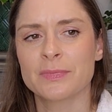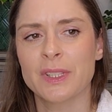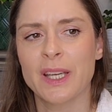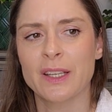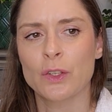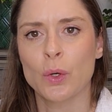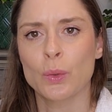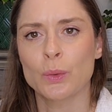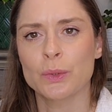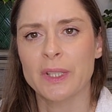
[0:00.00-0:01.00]
get
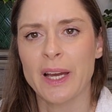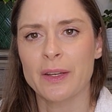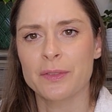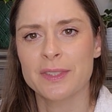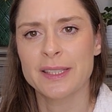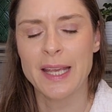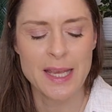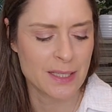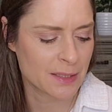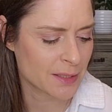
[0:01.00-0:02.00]
gold out of
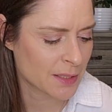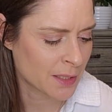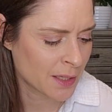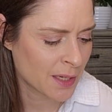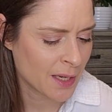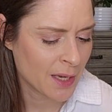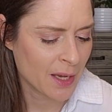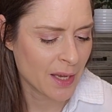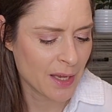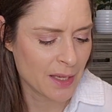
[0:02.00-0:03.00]
sand.
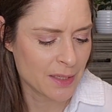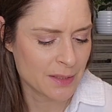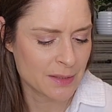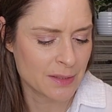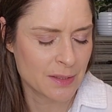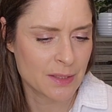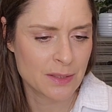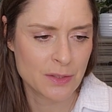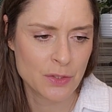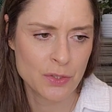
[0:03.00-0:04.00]
And
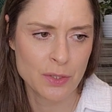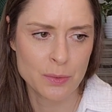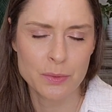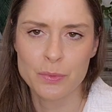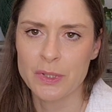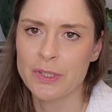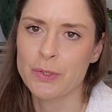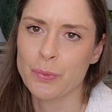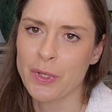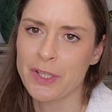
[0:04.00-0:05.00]
she was really
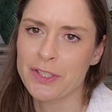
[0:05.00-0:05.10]
sweet.